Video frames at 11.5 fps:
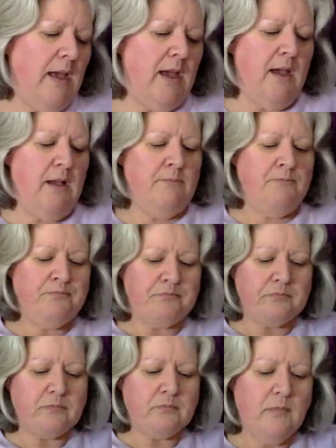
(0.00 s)

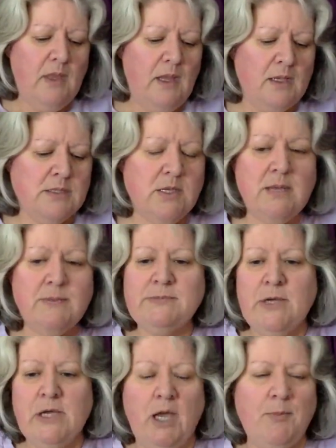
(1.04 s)
So that's
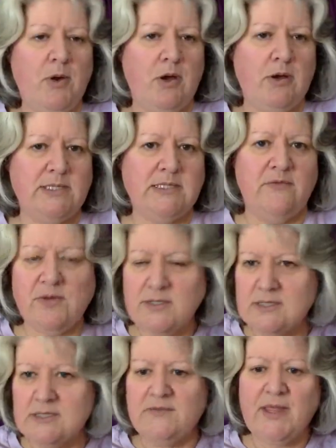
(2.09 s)
my high priority stuff. What's
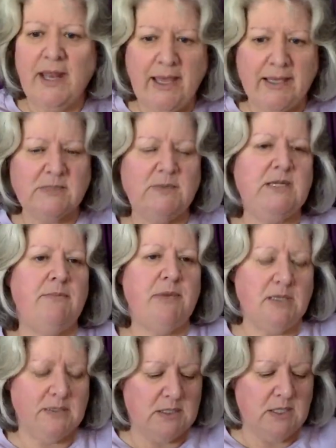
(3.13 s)
the stuff that has to be done
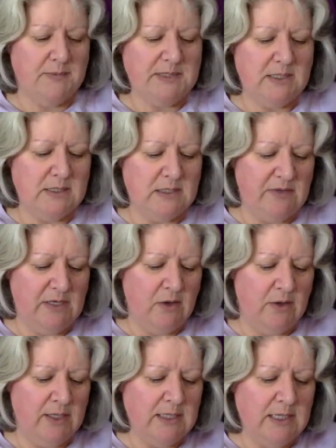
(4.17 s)
because of the time sensitivity
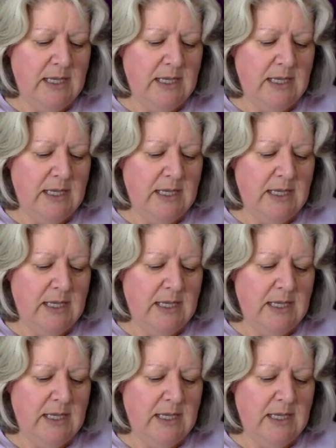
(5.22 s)
on it?